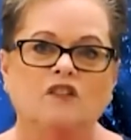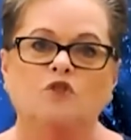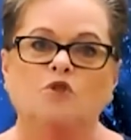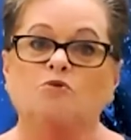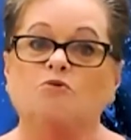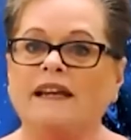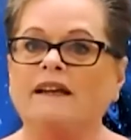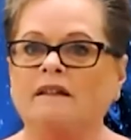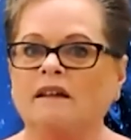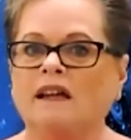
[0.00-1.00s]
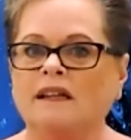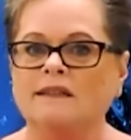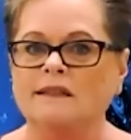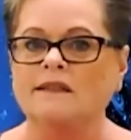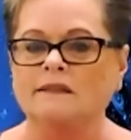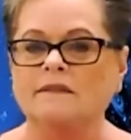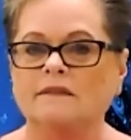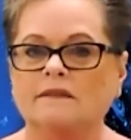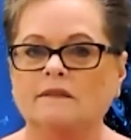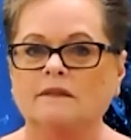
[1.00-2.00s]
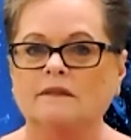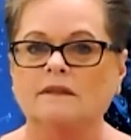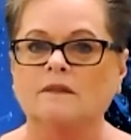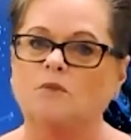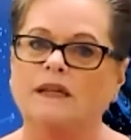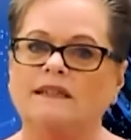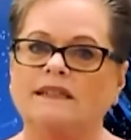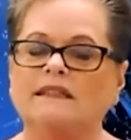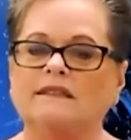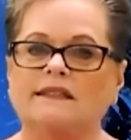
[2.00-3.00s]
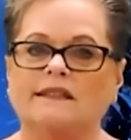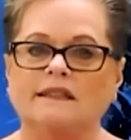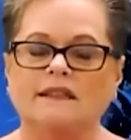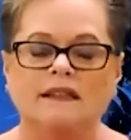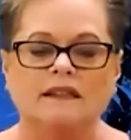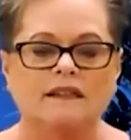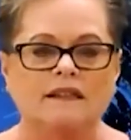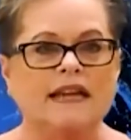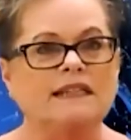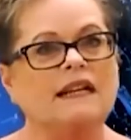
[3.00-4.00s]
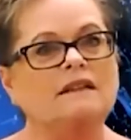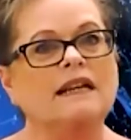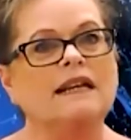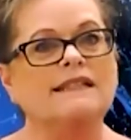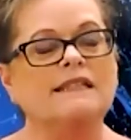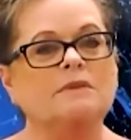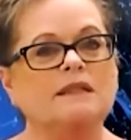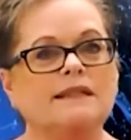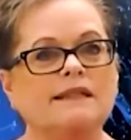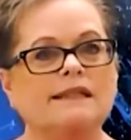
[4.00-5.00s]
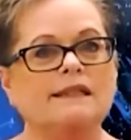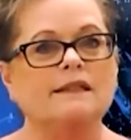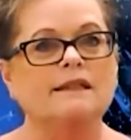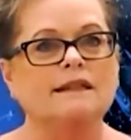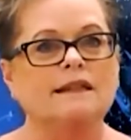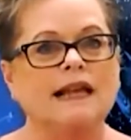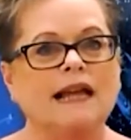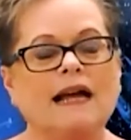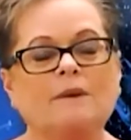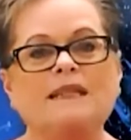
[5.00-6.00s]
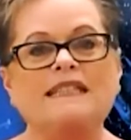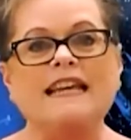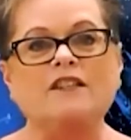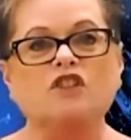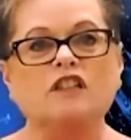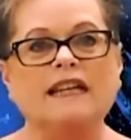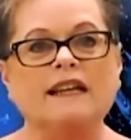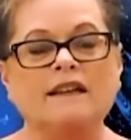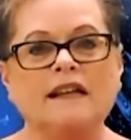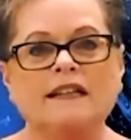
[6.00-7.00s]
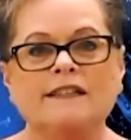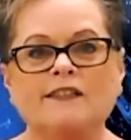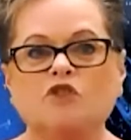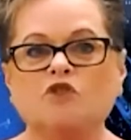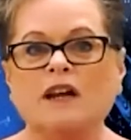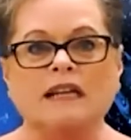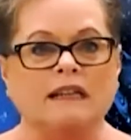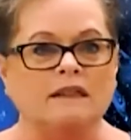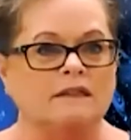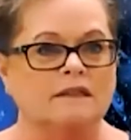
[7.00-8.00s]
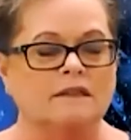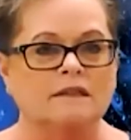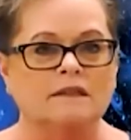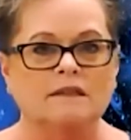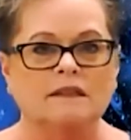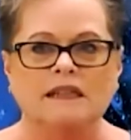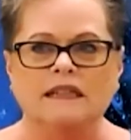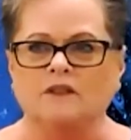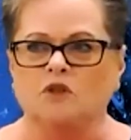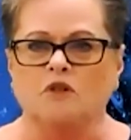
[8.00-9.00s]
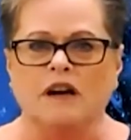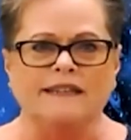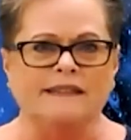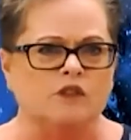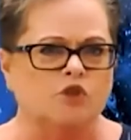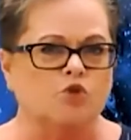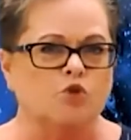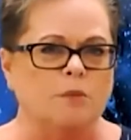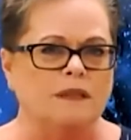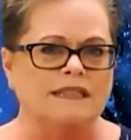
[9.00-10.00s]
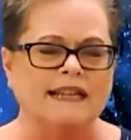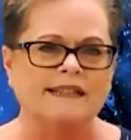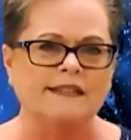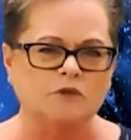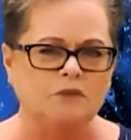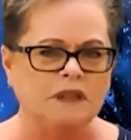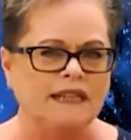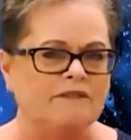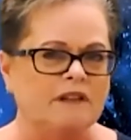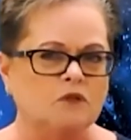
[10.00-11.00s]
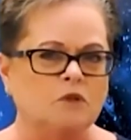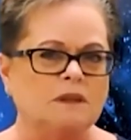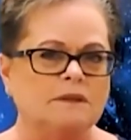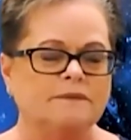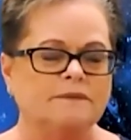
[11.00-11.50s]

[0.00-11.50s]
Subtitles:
to recognize when it is that our customers are potentially struggling, in crisis, traumatized, really vulnerable.